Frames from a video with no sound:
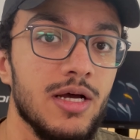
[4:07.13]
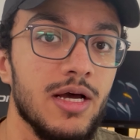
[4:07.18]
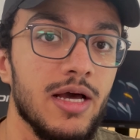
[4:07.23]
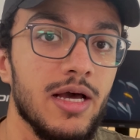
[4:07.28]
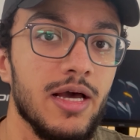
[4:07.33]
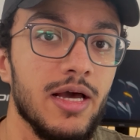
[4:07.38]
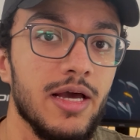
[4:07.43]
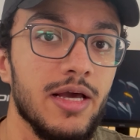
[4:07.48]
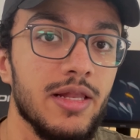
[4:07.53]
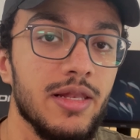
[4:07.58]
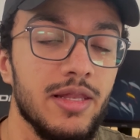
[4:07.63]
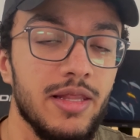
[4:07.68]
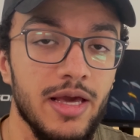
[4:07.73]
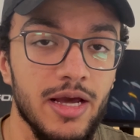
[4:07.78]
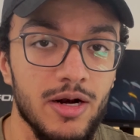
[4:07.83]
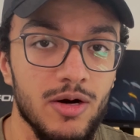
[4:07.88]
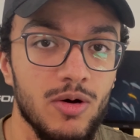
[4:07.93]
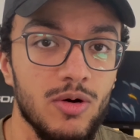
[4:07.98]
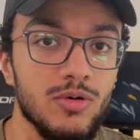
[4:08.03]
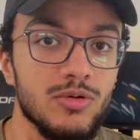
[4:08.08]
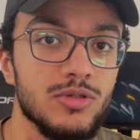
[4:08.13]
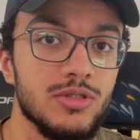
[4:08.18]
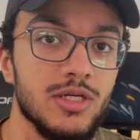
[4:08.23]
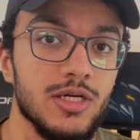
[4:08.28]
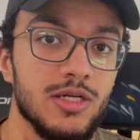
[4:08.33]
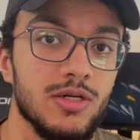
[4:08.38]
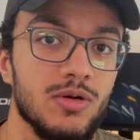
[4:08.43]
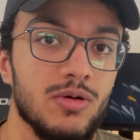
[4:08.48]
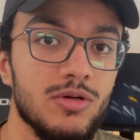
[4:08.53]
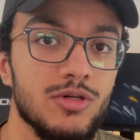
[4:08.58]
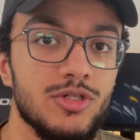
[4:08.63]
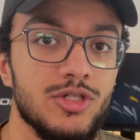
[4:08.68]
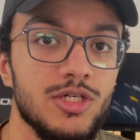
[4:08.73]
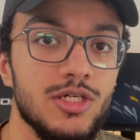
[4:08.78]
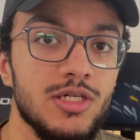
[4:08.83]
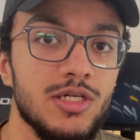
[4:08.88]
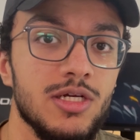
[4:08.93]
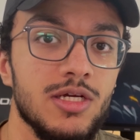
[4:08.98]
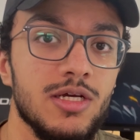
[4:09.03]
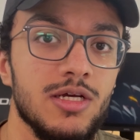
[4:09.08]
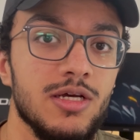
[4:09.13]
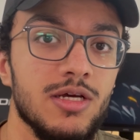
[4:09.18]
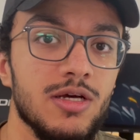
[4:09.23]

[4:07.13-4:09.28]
in their own technology